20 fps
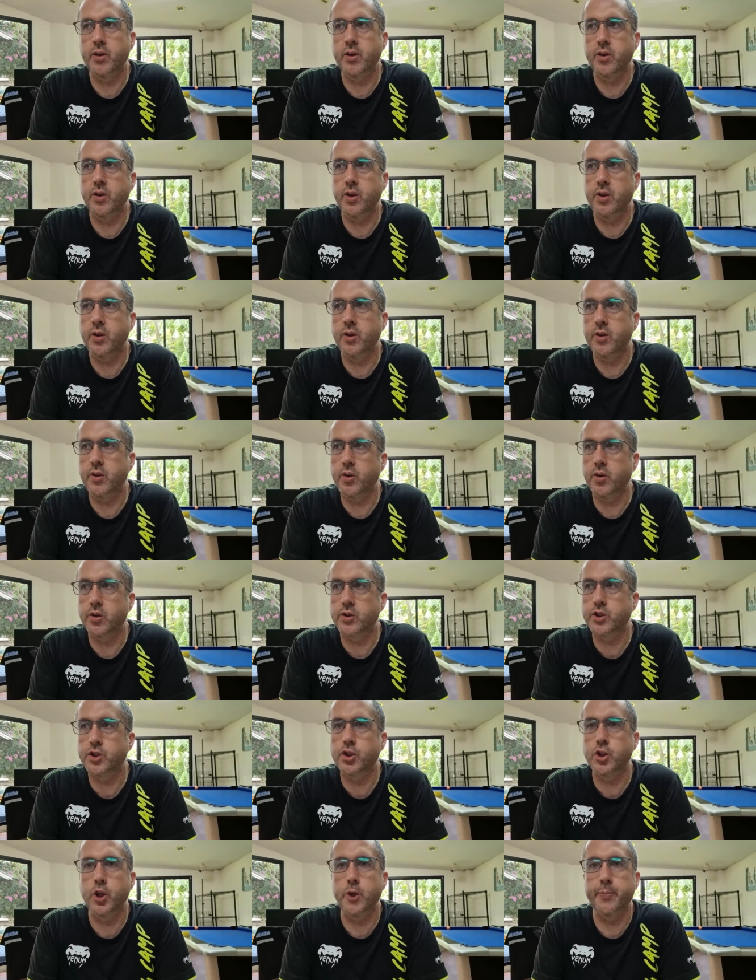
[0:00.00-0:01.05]
you're
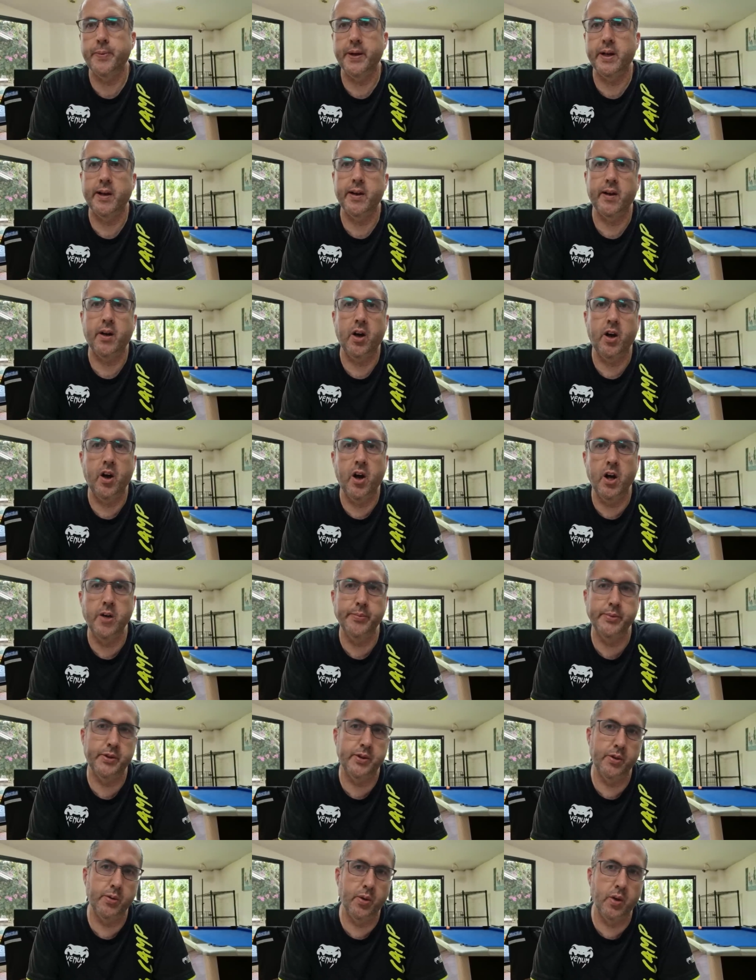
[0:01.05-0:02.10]
stupid and I
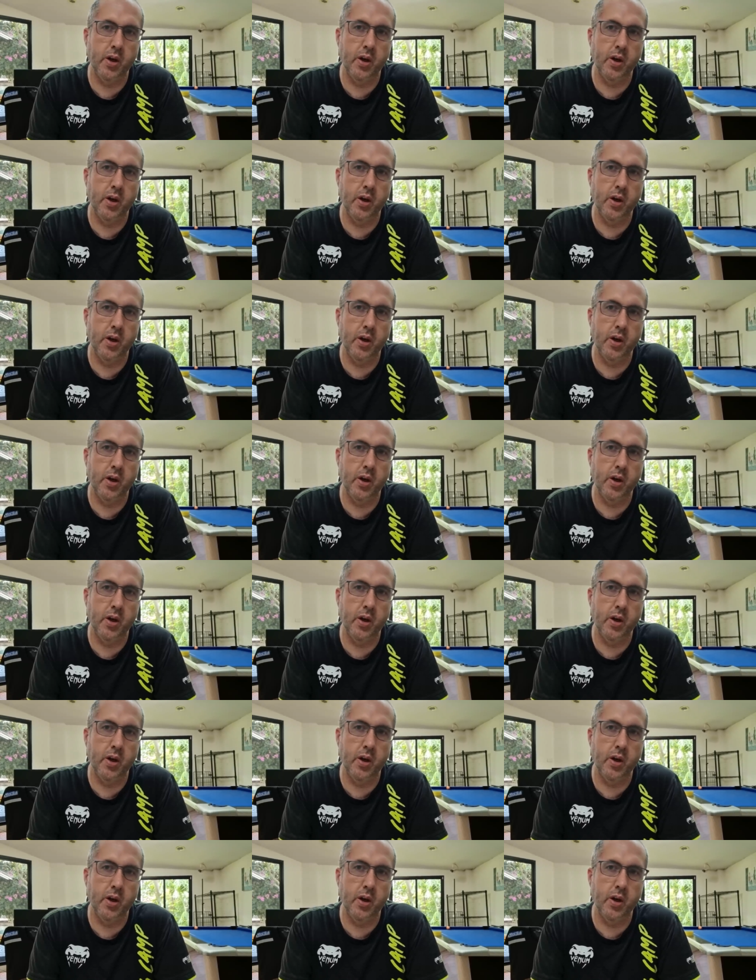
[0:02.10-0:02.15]
hoped you